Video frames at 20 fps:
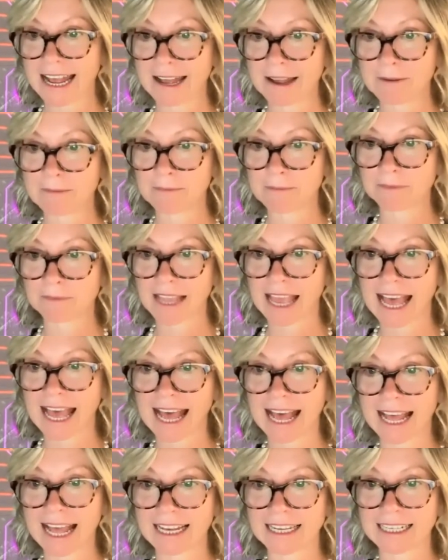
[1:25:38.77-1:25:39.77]
Um,
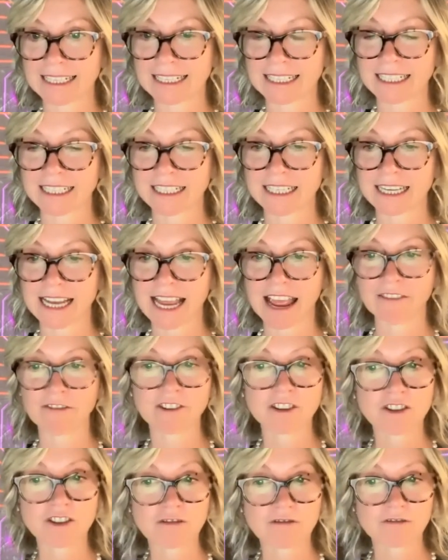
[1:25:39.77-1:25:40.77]
and
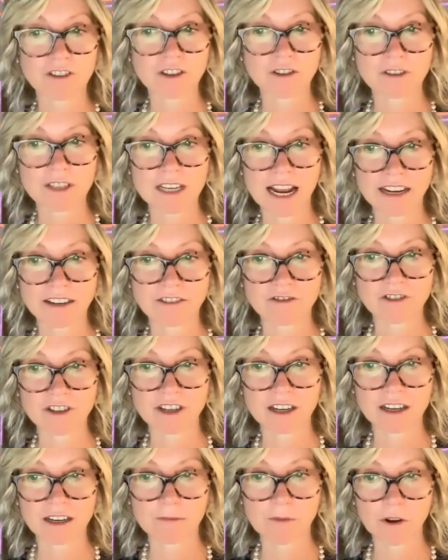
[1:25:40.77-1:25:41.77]
efforts to reduce
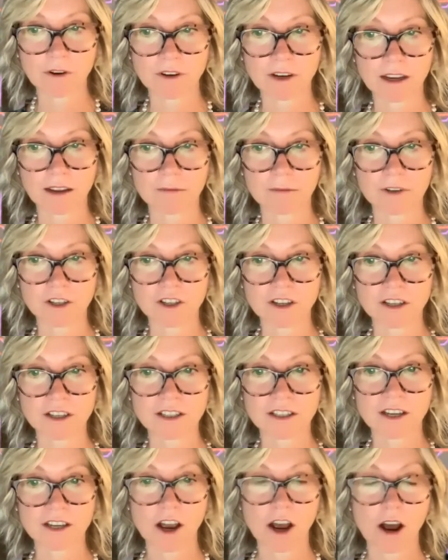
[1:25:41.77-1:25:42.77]
nitrogen and ammonia
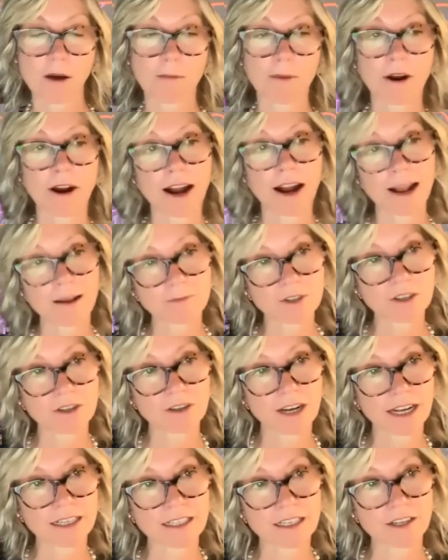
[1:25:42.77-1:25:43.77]
emissions perhaps
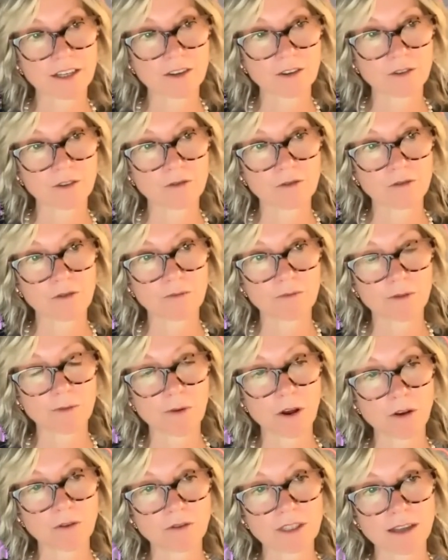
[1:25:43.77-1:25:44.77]
you'd like to
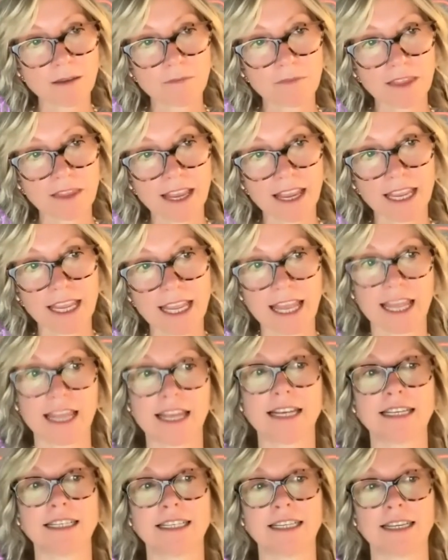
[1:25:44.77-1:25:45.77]
propose something
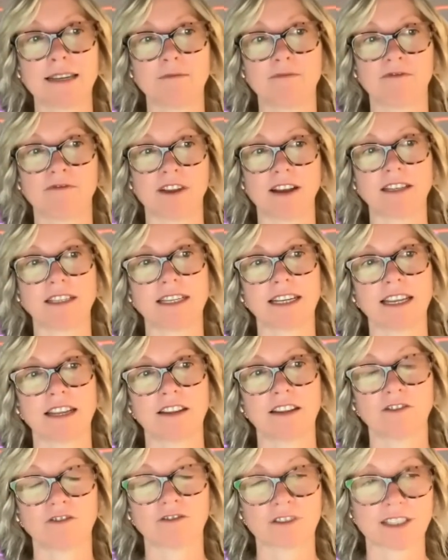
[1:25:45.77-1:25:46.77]
in deep
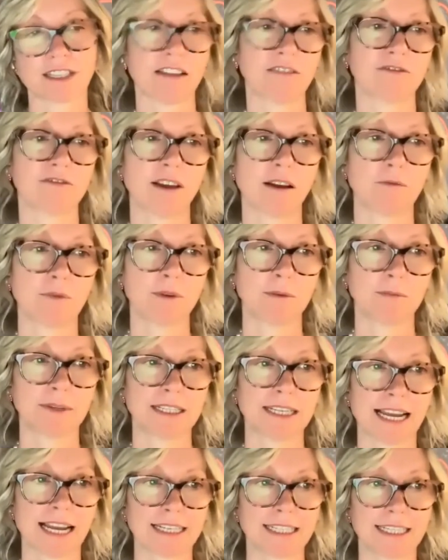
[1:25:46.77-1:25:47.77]
funding yourself, and we'd be
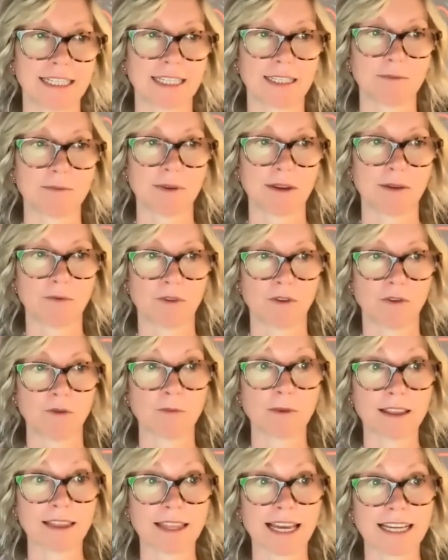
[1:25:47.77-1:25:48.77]
delighted to speak with you
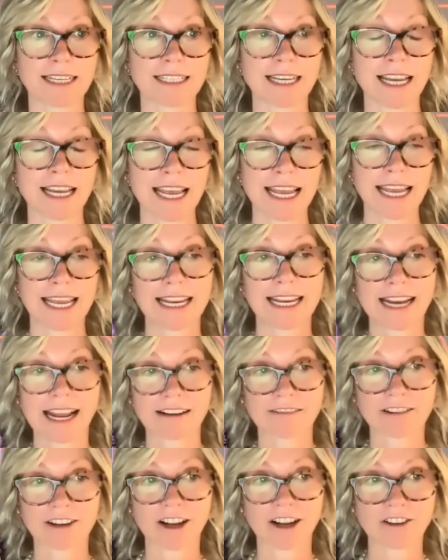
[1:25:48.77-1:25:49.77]
about that. In
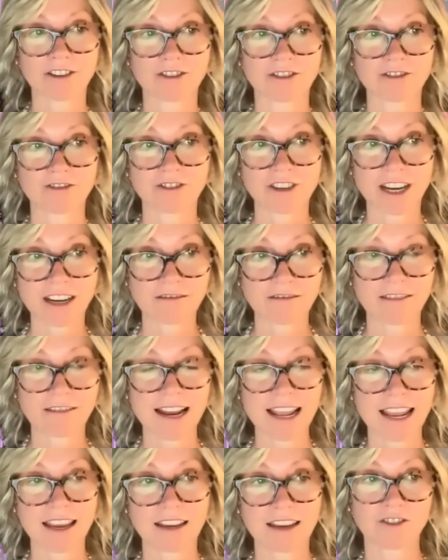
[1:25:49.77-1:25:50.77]
agriculture
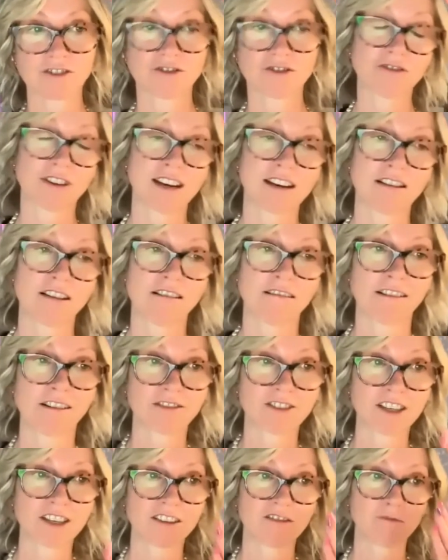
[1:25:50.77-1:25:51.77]
generally, Sridhar,
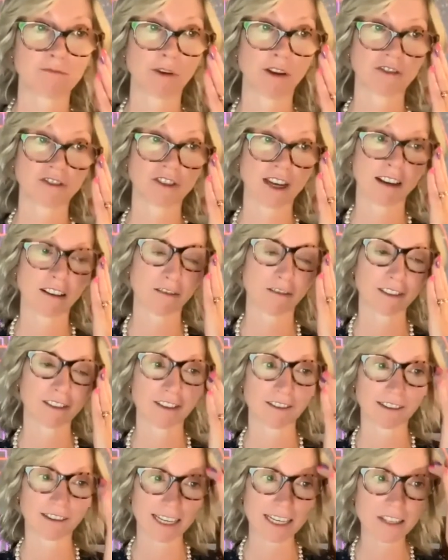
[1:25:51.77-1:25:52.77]
our chief blockchain
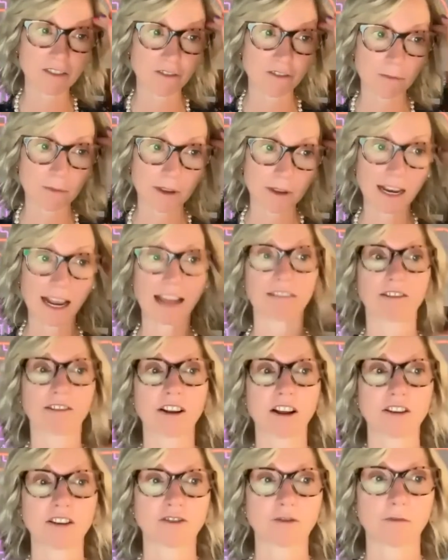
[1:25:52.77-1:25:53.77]
officer, he's from an
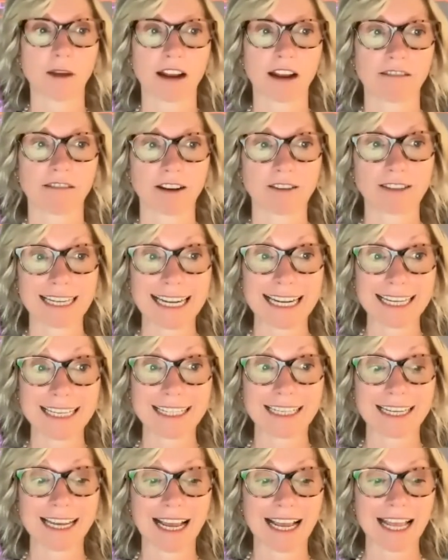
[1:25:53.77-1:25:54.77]
agriculture background in
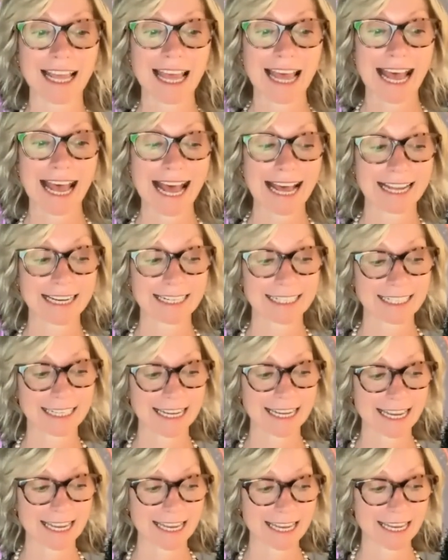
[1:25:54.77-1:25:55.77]
India, and
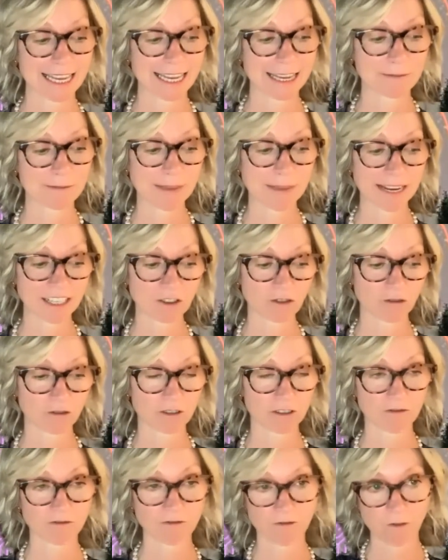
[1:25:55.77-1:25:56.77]
he
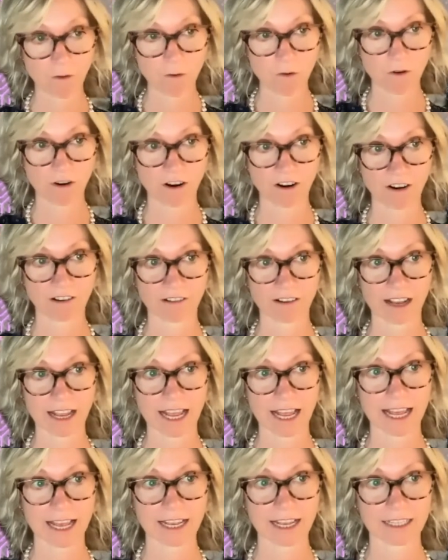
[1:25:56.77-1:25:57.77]
mentors four
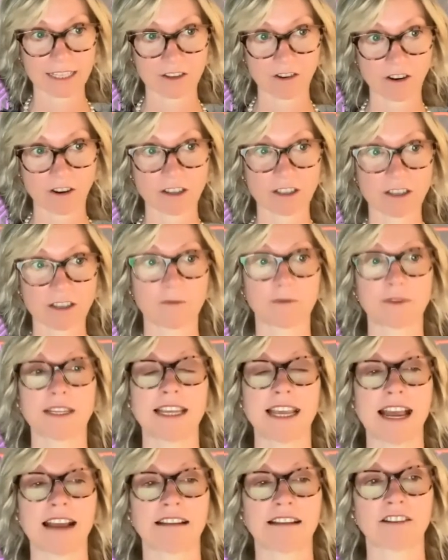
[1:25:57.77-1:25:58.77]
uh, startups in
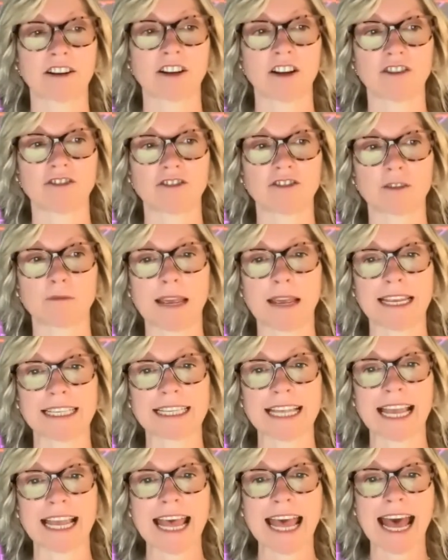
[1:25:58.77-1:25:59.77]
the agriculture space.